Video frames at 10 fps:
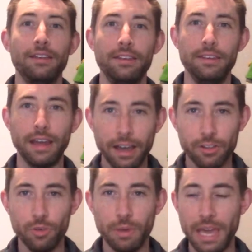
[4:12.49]
not
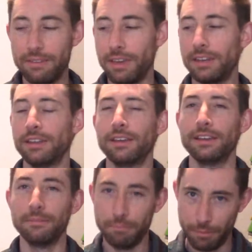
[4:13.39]
Gloomhaven,
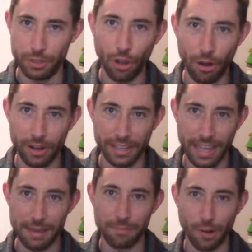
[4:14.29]
Medora game.